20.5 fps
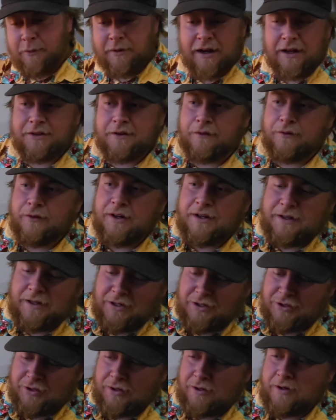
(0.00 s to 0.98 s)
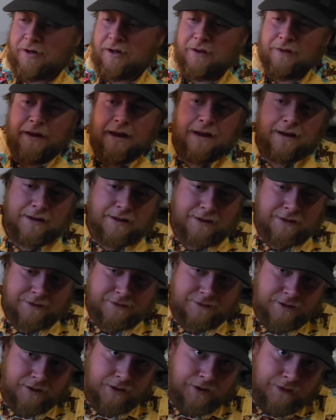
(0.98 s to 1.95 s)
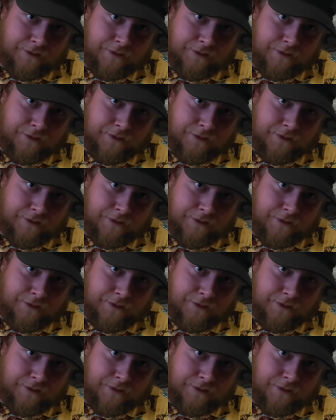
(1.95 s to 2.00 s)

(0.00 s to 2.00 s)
we got the free T-shirt, and that is